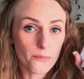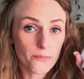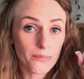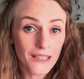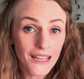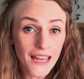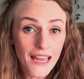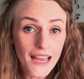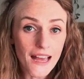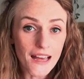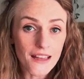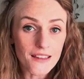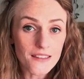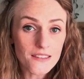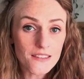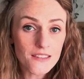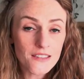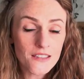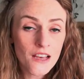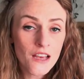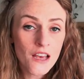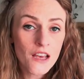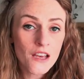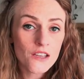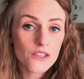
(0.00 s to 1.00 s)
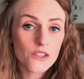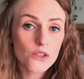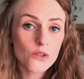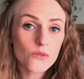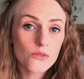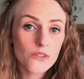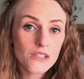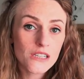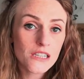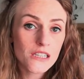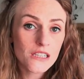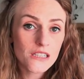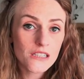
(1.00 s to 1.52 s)
plants. You
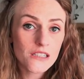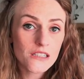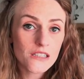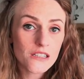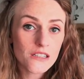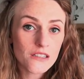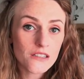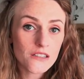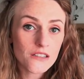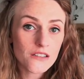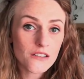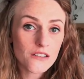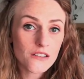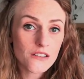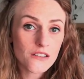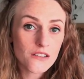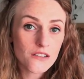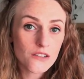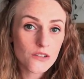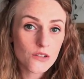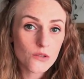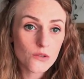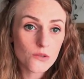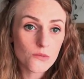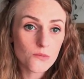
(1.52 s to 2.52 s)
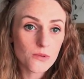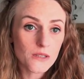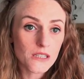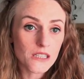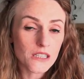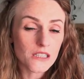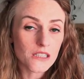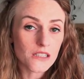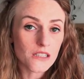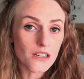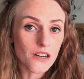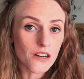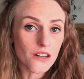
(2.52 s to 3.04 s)
need to
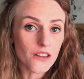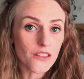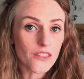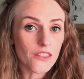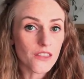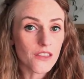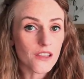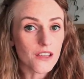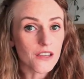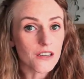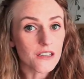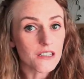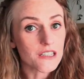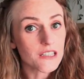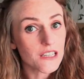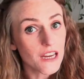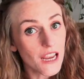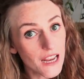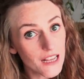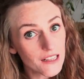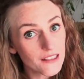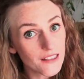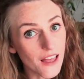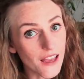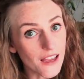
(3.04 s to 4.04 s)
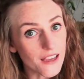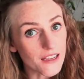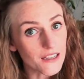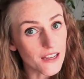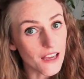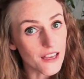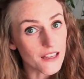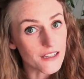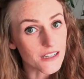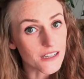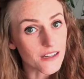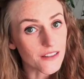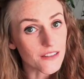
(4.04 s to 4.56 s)
be on the daylight
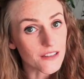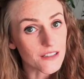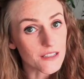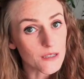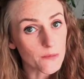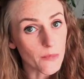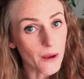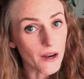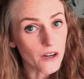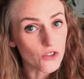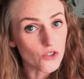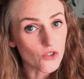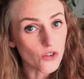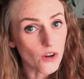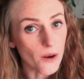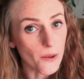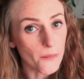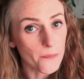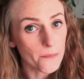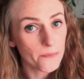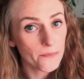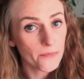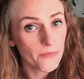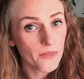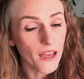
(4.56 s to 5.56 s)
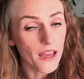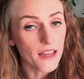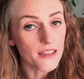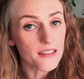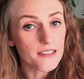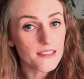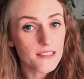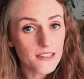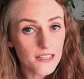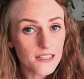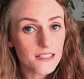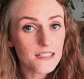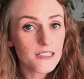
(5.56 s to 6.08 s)
end of the spectrum, and
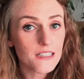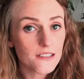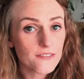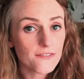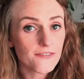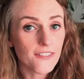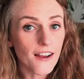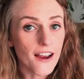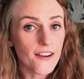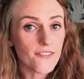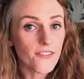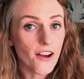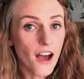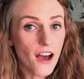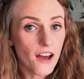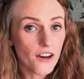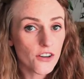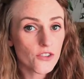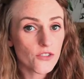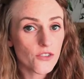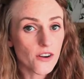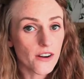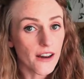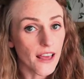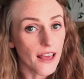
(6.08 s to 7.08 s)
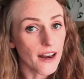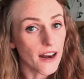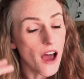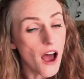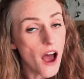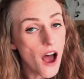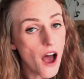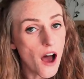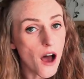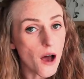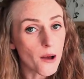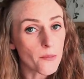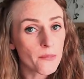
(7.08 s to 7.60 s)
6500 and
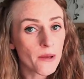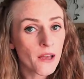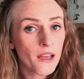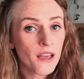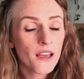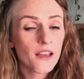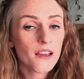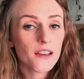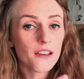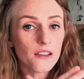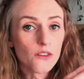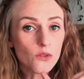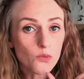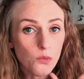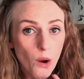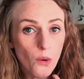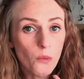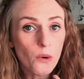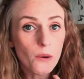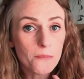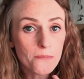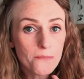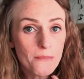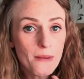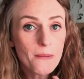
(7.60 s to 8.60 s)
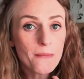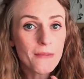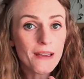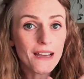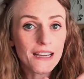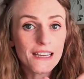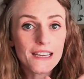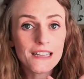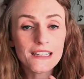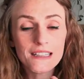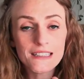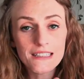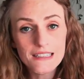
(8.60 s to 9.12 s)
up is what would
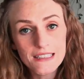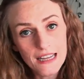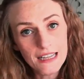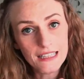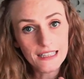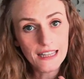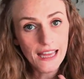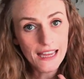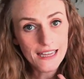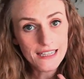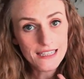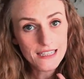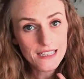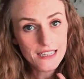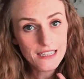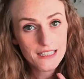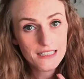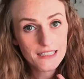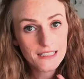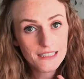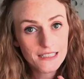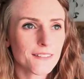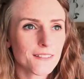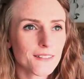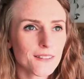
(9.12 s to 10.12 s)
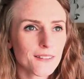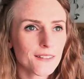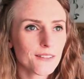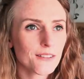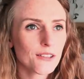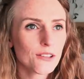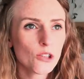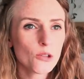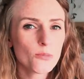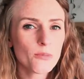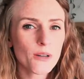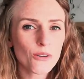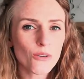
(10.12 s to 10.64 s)
mimic daylight.
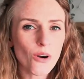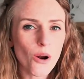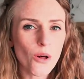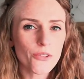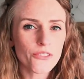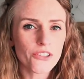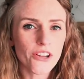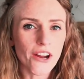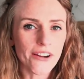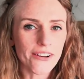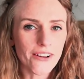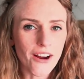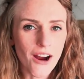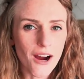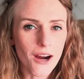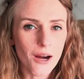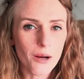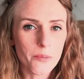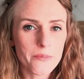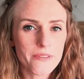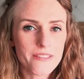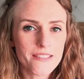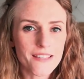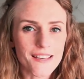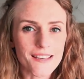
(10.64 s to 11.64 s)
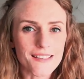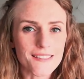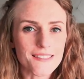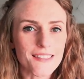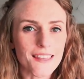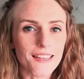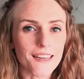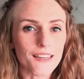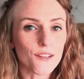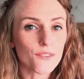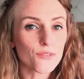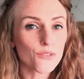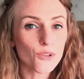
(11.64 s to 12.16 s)
Lumagrowth.com says
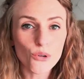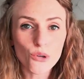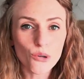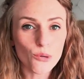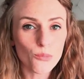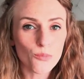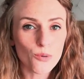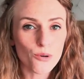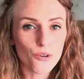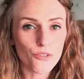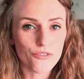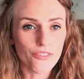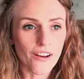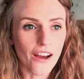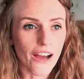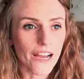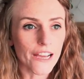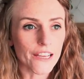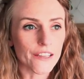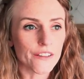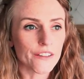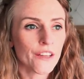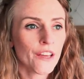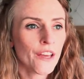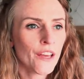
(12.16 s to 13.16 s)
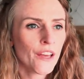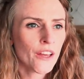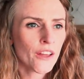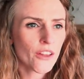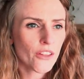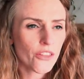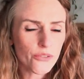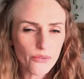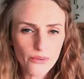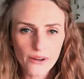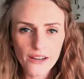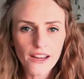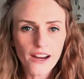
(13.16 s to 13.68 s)
that if you can provide
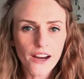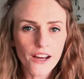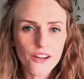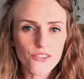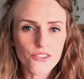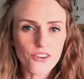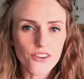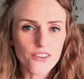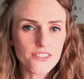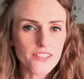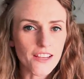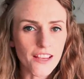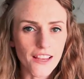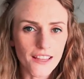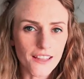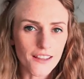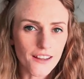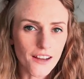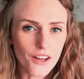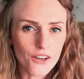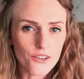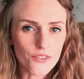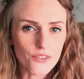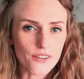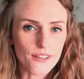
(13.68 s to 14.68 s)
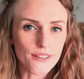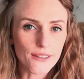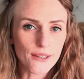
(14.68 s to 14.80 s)
300 to 800